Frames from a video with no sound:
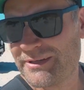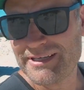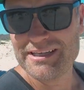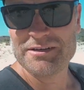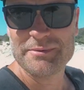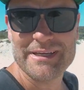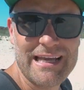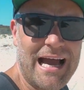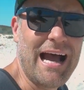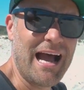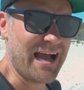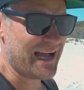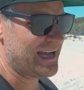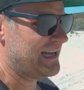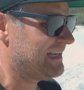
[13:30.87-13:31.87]
here we
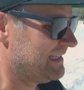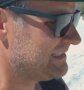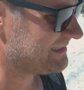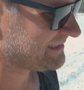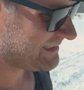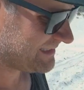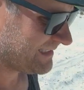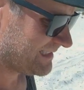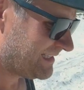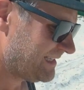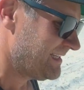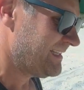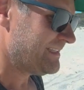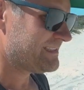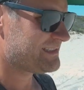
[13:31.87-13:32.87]
are,
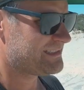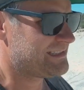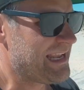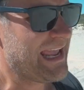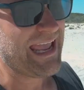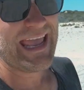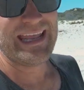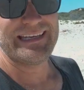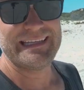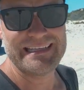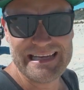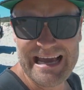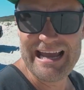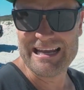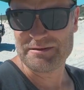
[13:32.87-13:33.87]
Sandy
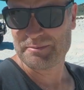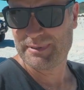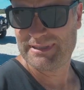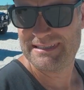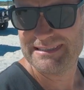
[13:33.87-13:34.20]
Cape.